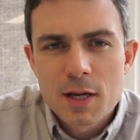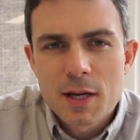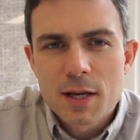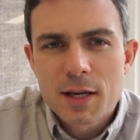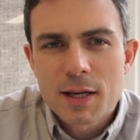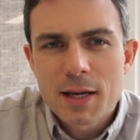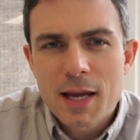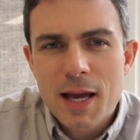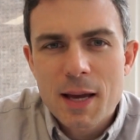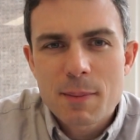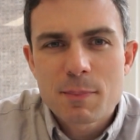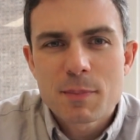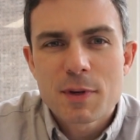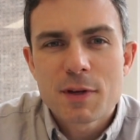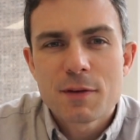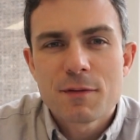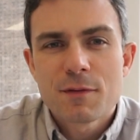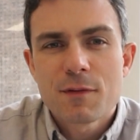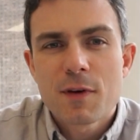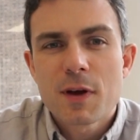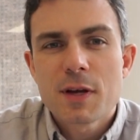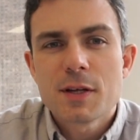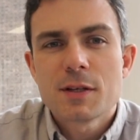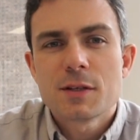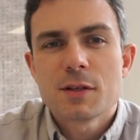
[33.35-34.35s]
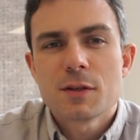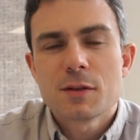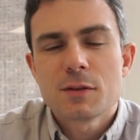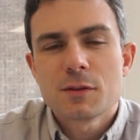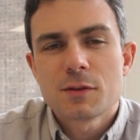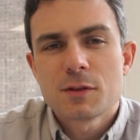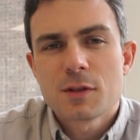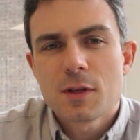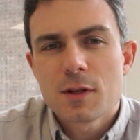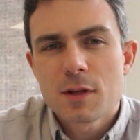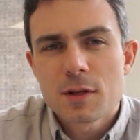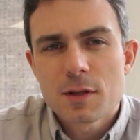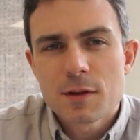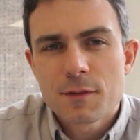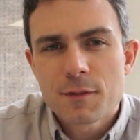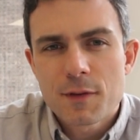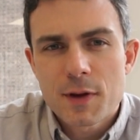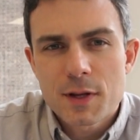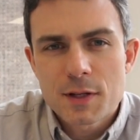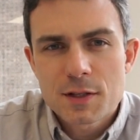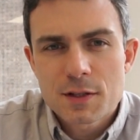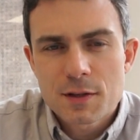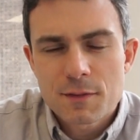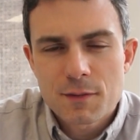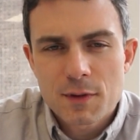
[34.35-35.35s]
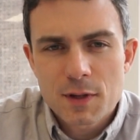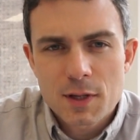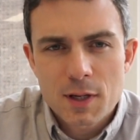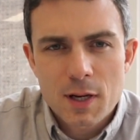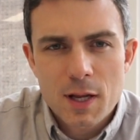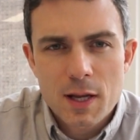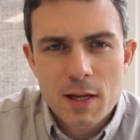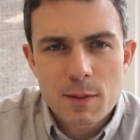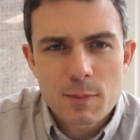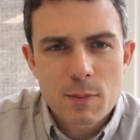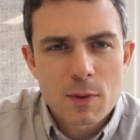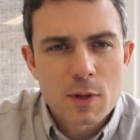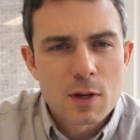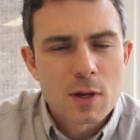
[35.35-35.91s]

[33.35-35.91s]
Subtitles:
can be fatal to the defence of a claim.